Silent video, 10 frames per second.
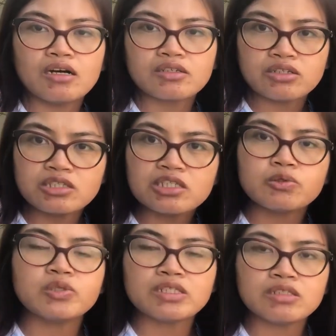
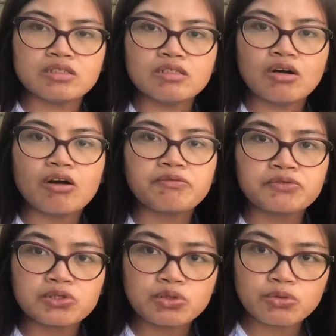continuity of
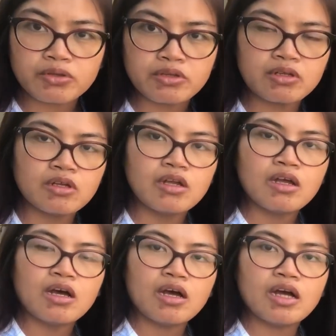growth
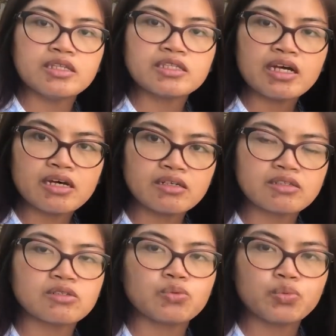and
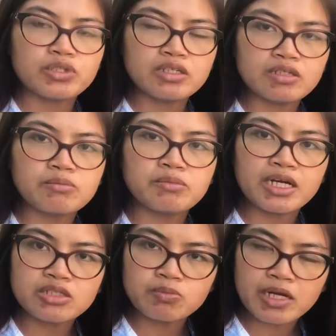health within
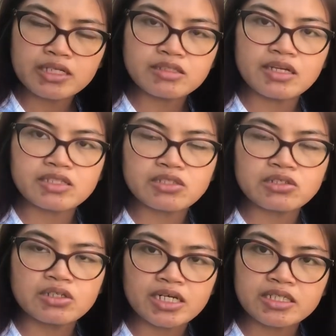my Dubai desert
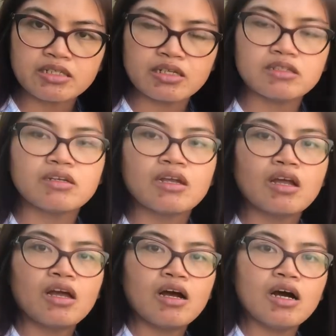garden,
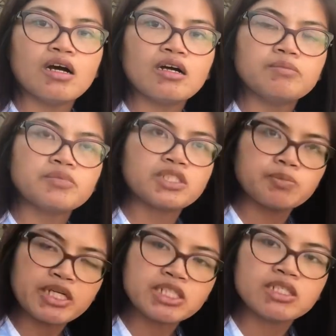
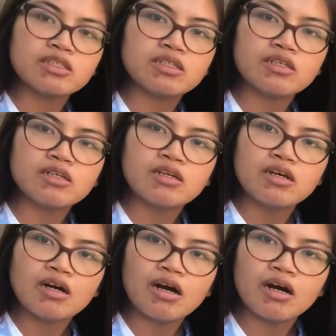especially
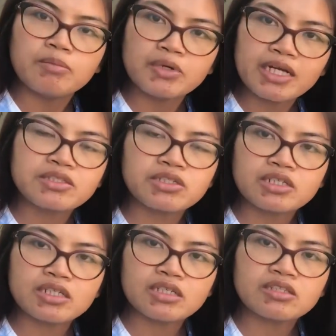
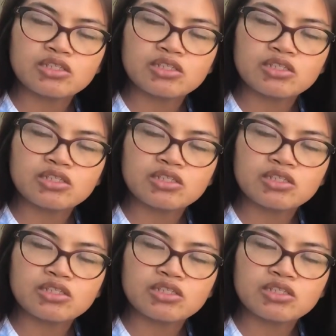entering the